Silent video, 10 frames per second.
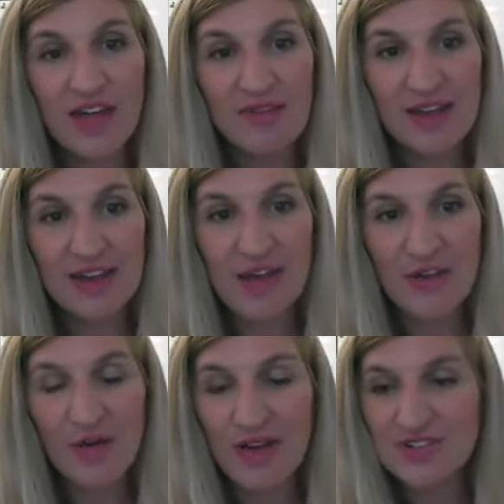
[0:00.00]
I'm getting
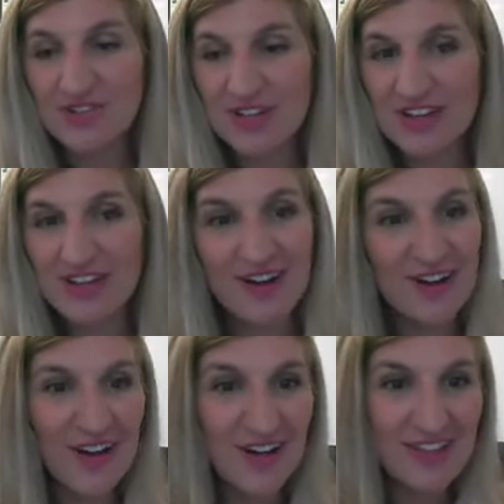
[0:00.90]
another question here,
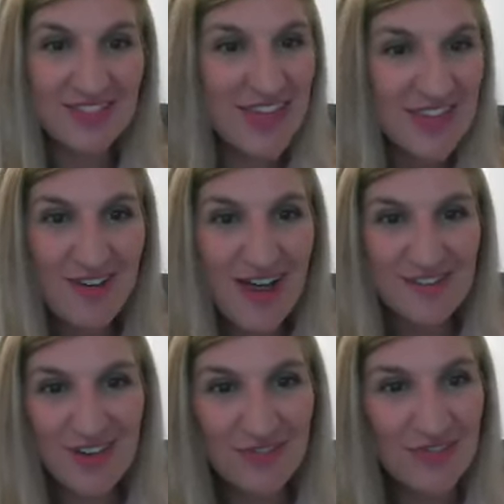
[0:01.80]
and thank you
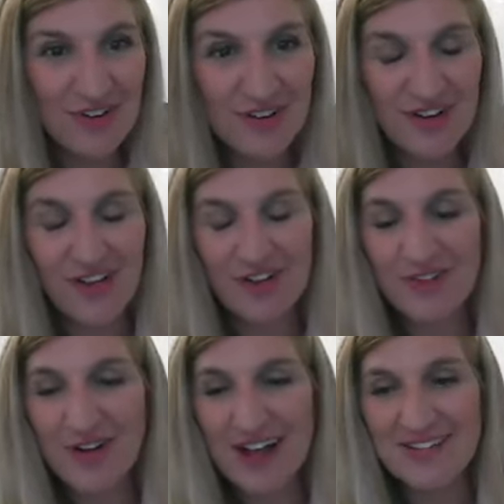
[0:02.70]
guys all for all
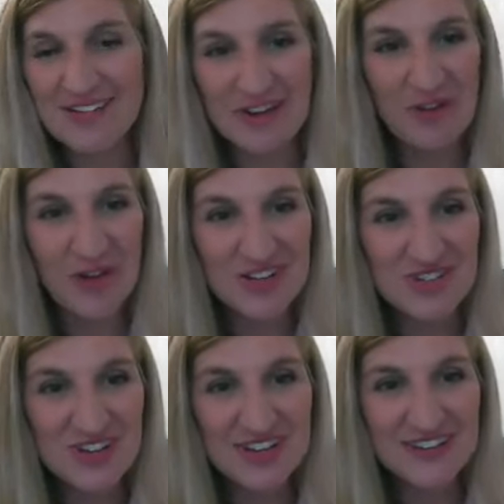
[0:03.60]
of your excellent
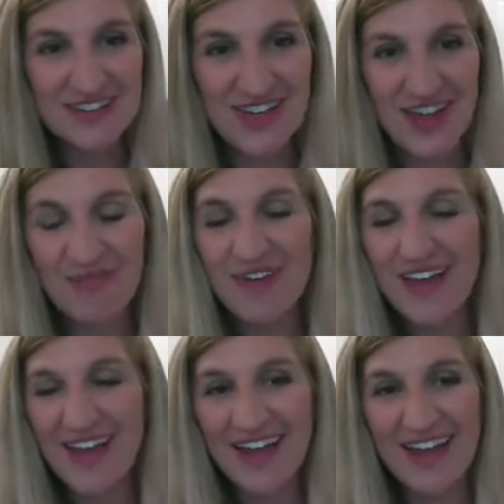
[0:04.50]
questions.
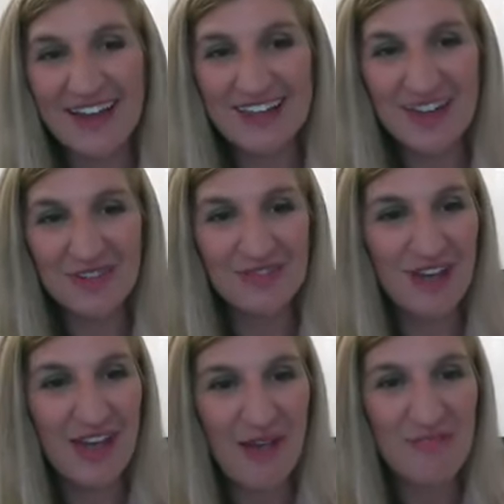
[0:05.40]
I love,
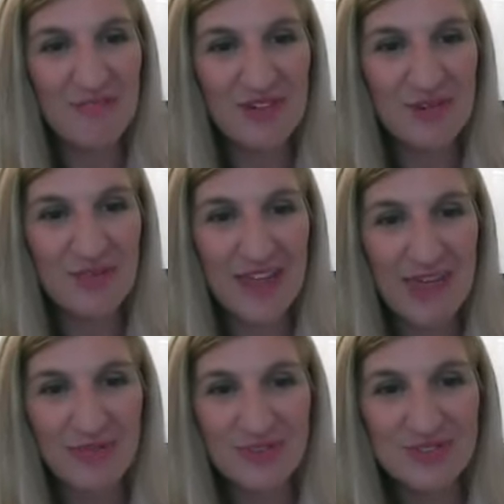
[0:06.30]
being
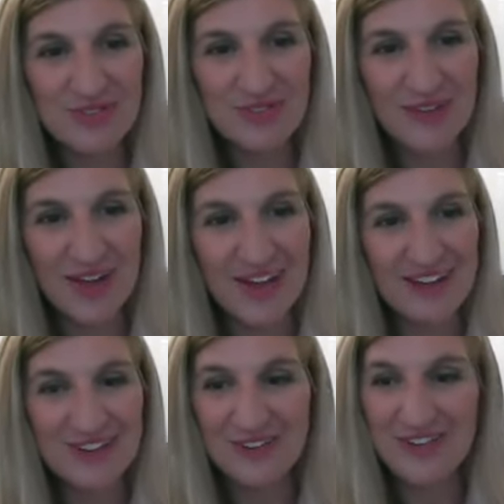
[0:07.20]
able to
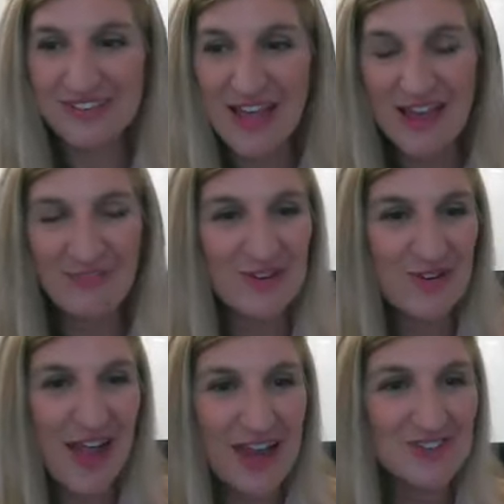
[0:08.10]
do these live
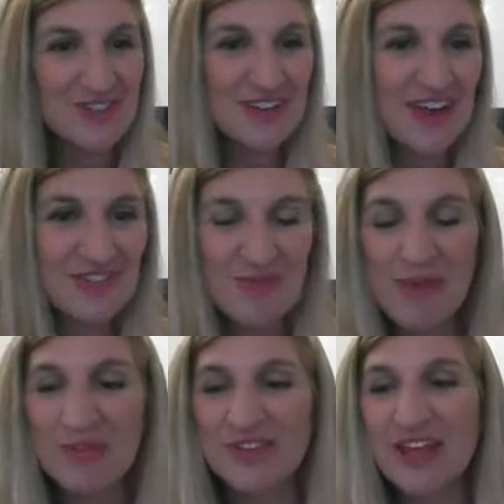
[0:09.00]
interactions and actually be
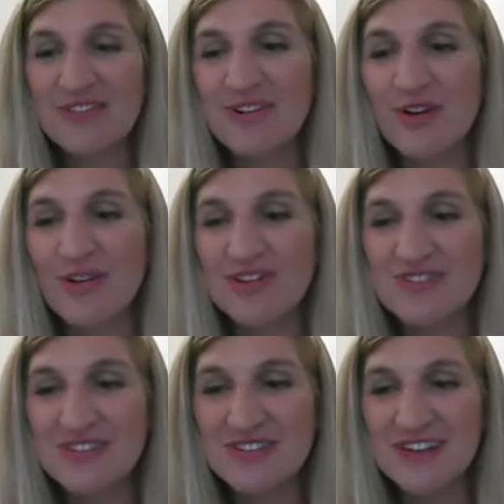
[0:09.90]
able to answer your
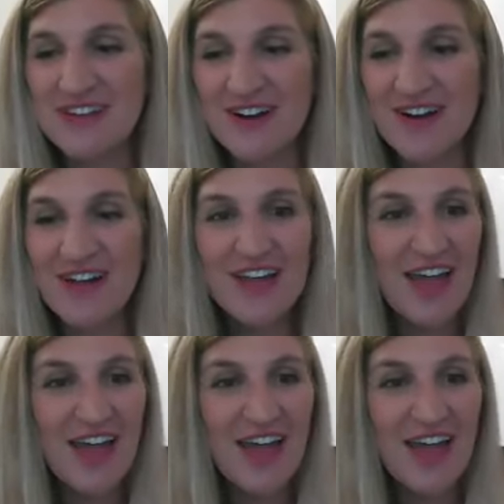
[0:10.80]
questions here